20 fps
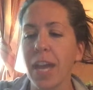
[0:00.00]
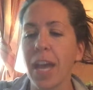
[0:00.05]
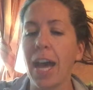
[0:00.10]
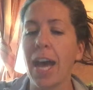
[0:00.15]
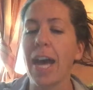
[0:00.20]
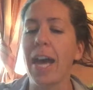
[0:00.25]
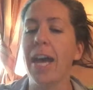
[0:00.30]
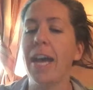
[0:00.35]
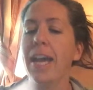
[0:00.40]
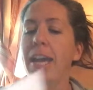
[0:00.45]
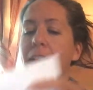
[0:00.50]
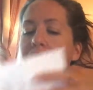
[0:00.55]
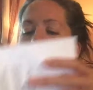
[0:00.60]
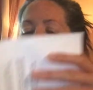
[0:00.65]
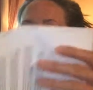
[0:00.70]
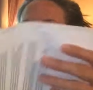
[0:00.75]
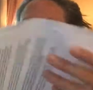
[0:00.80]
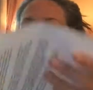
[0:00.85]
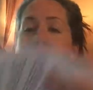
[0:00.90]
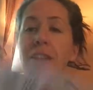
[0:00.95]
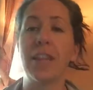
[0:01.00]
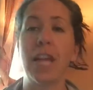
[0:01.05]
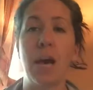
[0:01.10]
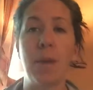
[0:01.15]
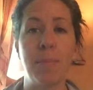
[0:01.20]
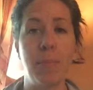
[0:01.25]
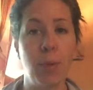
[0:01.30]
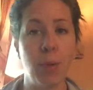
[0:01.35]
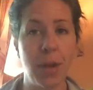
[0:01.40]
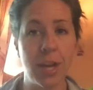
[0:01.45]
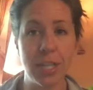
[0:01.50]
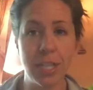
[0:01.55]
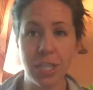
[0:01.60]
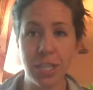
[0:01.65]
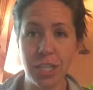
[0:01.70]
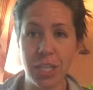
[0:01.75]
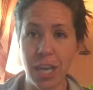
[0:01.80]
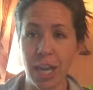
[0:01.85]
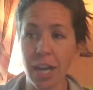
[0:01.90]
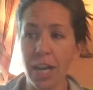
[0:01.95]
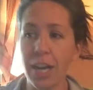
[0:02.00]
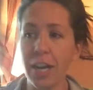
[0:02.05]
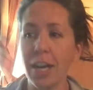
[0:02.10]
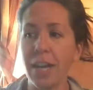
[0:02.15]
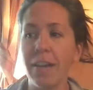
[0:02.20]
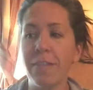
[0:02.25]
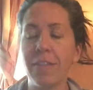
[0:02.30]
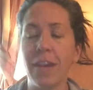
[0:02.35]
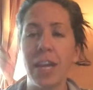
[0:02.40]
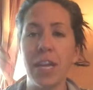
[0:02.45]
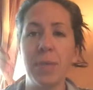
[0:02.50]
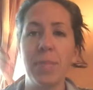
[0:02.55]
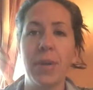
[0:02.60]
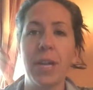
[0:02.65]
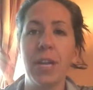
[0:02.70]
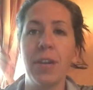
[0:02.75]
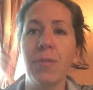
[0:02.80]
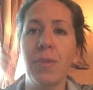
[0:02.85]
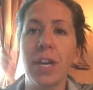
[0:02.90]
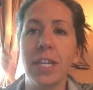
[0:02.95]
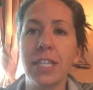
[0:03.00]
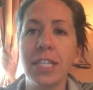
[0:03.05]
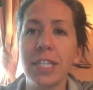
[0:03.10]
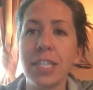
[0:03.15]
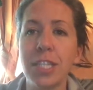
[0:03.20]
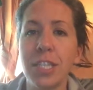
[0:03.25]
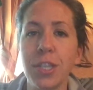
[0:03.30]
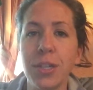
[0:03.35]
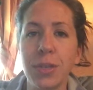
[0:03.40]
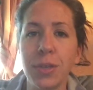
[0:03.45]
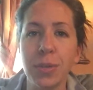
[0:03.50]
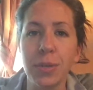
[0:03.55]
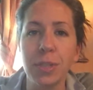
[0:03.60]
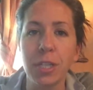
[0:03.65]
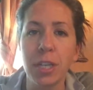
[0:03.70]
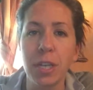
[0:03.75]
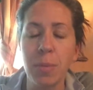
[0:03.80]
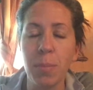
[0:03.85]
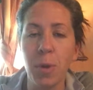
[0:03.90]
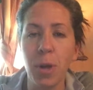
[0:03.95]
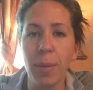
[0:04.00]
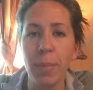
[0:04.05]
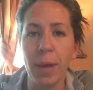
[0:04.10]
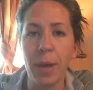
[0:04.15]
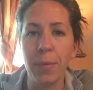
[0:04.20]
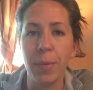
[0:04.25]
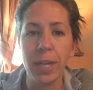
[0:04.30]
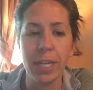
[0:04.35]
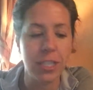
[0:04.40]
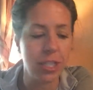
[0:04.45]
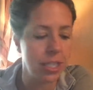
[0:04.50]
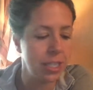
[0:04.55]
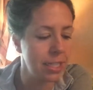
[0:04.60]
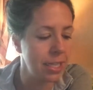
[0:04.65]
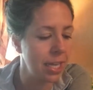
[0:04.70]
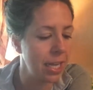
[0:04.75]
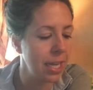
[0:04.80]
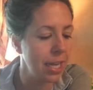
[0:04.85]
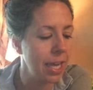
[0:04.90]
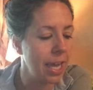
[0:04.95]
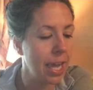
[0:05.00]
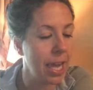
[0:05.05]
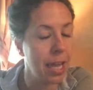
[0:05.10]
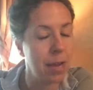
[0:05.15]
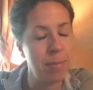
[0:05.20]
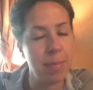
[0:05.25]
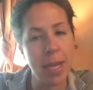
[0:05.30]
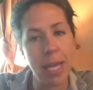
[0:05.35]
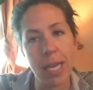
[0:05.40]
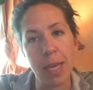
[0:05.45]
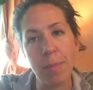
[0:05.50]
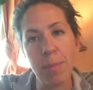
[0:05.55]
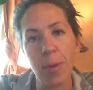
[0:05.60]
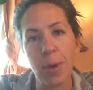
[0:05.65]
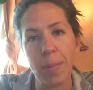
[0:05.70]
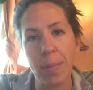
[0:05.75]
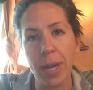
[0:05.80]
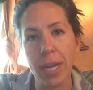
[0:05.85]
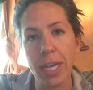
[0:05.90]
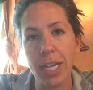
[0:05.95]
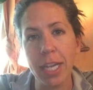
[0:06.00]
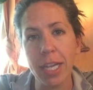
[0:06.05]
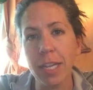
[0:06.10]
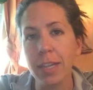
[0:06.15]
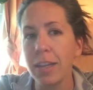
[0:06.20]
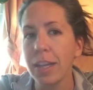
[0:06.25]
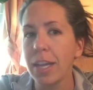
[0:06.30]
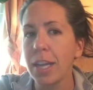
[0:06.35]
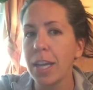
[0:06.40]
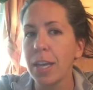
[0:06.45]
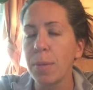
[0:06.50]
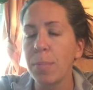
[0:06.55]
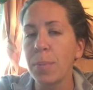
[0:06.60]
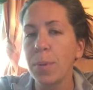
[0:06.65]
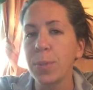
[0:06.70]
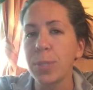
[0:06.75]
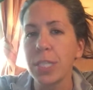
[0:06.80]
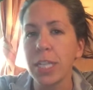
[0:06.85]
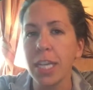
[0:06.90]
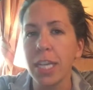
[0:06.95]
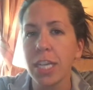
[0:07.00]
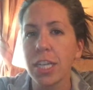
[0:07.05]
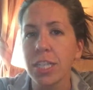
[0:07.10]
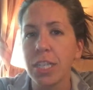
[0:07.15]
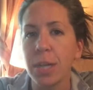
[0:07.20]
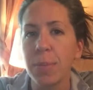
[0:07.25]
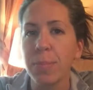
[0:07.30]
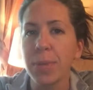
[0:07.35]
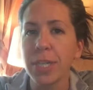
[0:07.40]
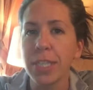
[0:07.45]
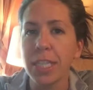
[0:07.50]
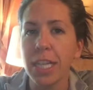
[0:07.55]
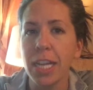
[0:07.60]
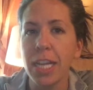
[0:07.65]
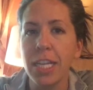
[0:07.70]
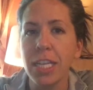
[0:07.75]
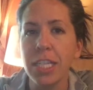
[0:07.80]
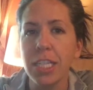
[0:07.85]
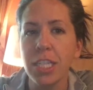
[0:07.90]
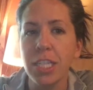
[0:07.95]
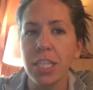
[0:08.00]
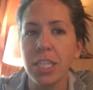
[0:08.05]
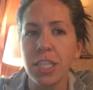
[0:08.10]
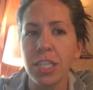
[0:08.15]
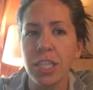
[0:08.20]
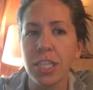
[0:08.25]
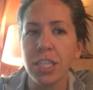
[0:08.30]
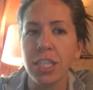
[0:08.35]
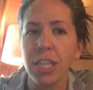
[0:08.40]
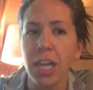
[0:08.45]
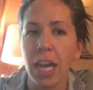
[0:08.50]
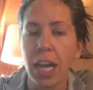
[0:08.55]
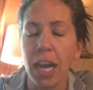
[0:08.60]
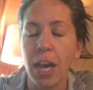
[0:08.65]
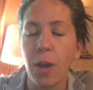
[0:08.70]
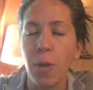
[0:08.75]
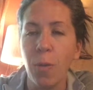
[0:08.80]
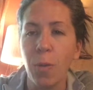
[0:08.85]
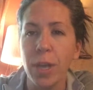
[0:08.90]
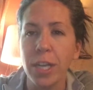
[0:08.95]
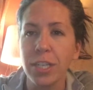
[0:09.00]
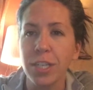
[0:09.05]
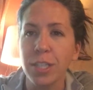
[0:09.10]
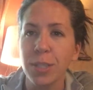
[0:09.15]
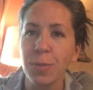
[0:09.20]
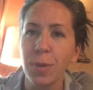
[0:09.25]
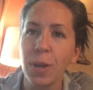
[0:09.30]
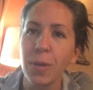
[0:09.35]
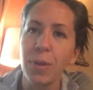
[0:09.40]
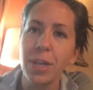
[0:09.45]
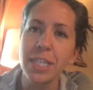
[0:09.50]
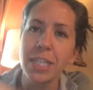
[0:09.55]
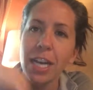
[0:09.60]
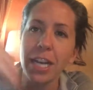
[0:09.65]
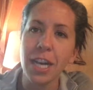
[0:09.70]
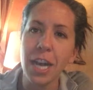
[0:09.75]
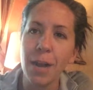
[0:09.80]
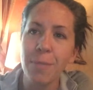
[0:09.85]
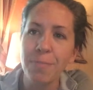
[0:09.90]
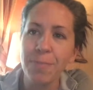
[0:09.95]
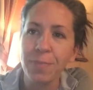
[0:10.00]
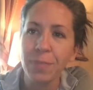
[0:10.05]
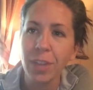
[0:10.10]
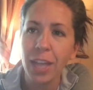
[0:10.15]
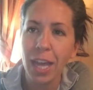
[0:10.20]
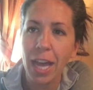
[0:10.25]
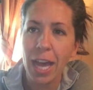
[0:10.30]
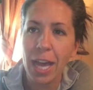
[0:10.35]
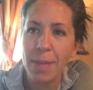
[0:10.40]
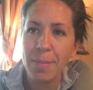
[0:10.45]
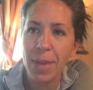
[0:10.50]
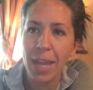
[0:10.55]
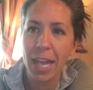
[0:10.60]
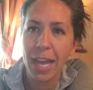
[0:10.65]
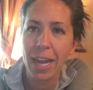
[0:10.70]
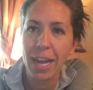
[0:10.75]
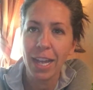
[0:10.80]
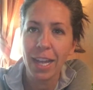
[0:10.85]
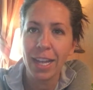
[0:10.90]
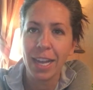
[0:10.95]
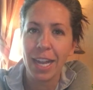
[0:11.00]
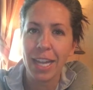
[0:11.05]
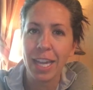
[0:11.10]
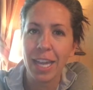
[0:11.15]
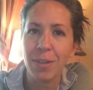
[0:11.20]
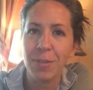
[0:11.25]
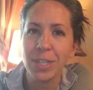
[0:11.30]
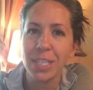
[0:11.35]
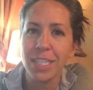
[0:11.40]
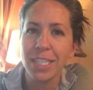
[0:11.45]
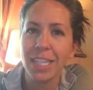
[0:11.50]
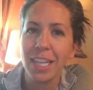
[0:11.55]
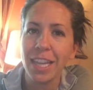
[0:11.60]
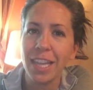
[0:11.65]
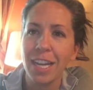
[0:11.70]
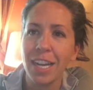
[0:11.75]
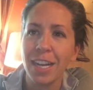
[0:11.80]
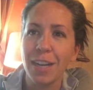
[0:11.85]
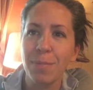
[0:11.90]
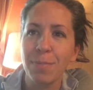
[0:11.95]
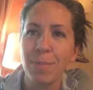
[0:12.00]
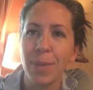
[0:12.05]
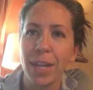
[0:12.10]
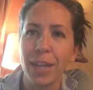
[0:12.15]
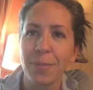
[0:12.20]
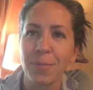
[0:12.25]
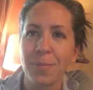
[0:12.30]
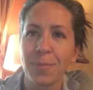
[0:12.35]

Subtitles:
I have a lot more to share. If anybody wants to learn more about waitressing and making more money, boosting your tip percentage, just check out waitress101.com. I'm Anna, and I can't wait to see you there. Bye.